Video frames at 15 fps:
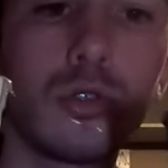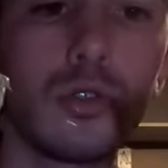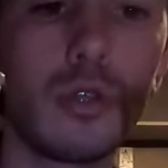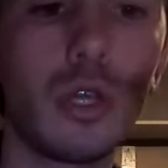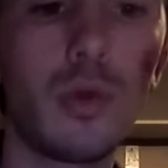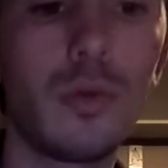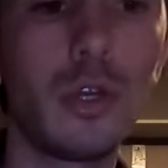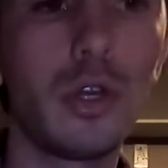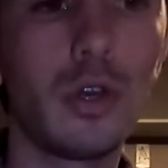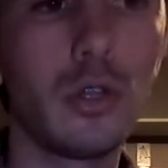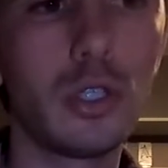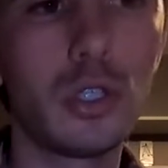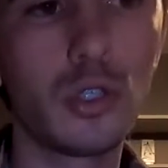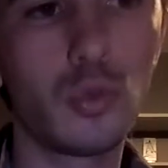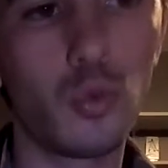So there we go.
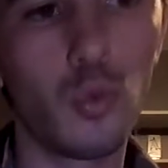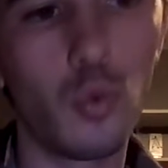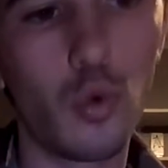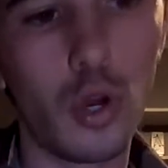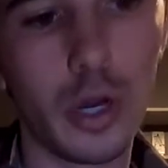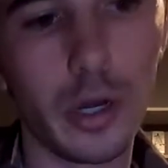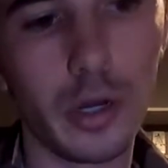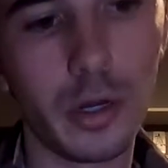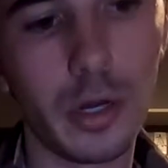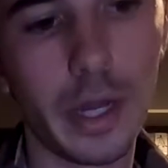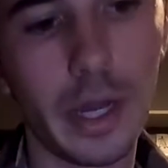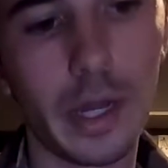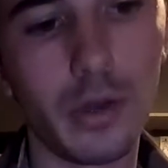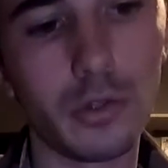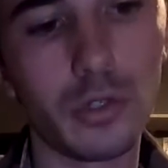This is 1
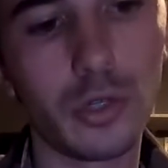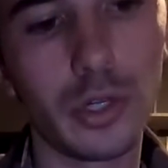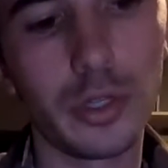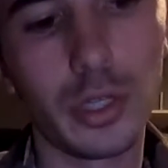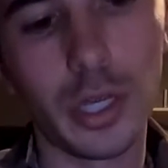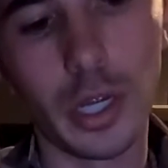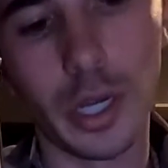ounce right